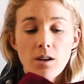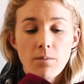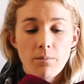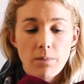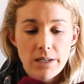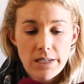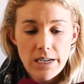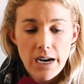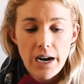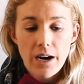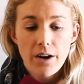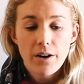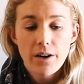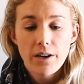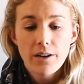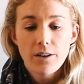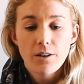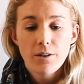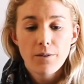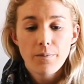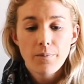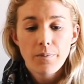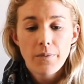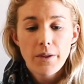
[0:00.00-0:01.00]

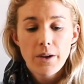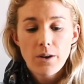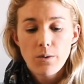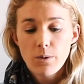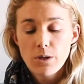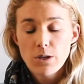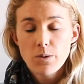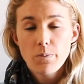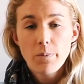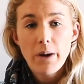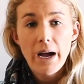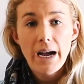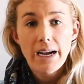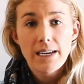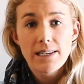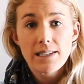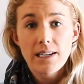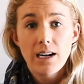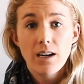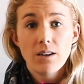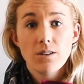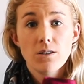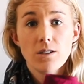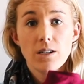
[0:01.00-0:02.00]
material which packs
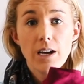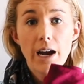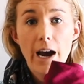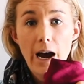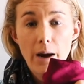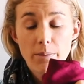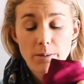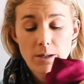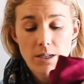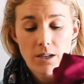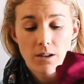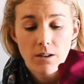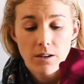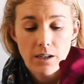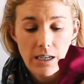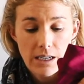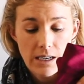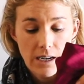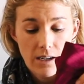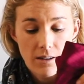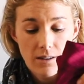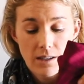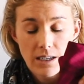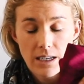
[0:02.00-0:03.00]
down to absolutely
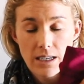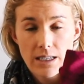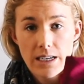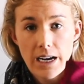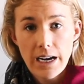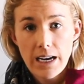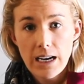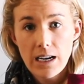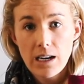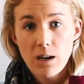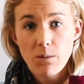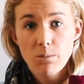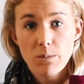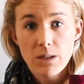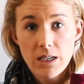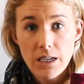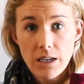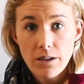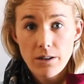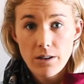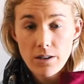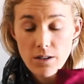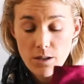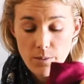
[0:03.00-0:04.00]
nothing, taking up
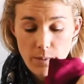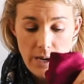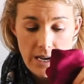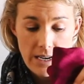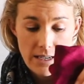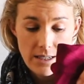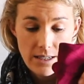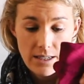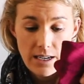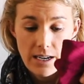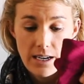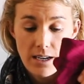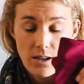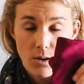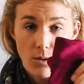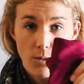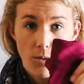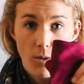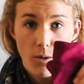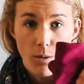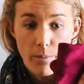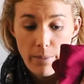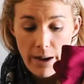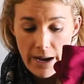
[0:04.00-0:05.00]
zero space in
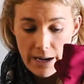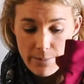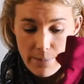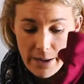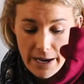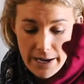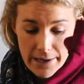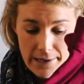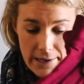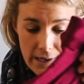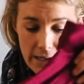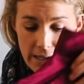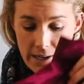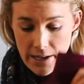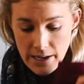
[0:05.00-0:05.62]
your backpack.